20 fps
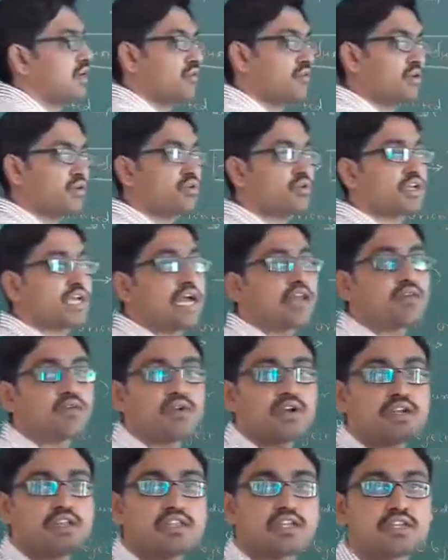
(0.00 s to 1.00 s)
want to
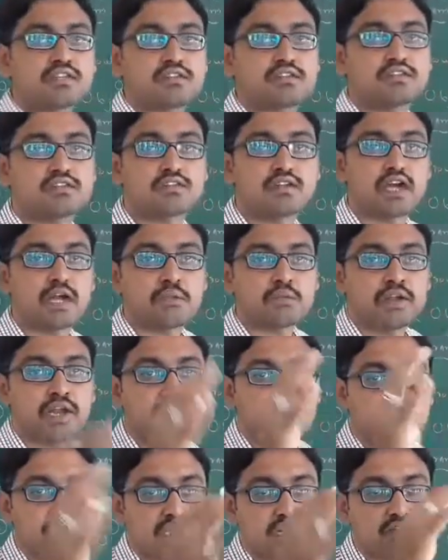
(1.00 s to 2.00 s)
calculate this. I am
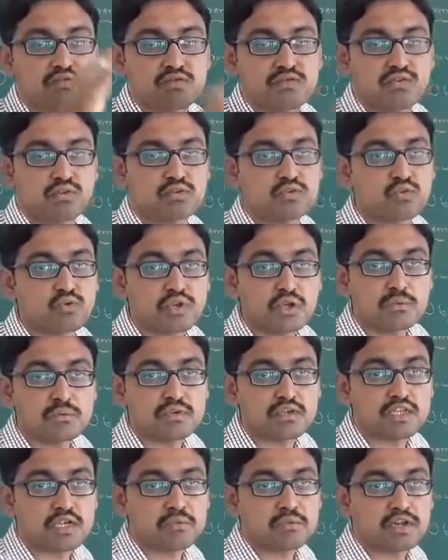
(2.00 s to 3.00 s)
adding of two
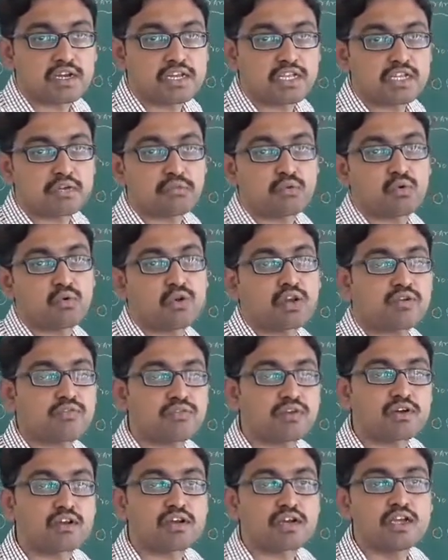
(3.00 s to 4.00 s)
numbers. I am writing a program
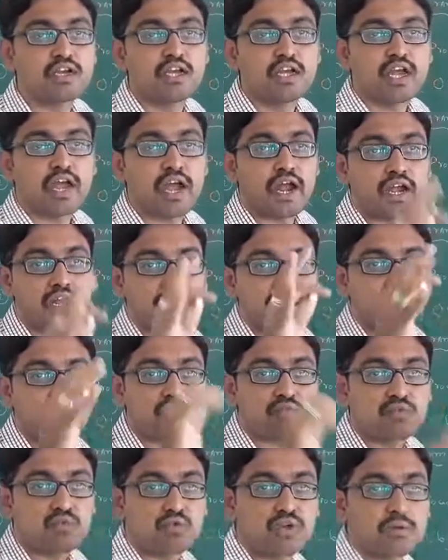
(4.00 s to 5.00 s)
for adding of
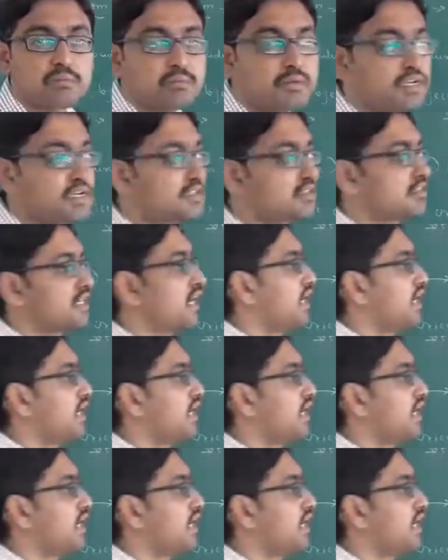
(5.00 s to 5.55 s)
two numbers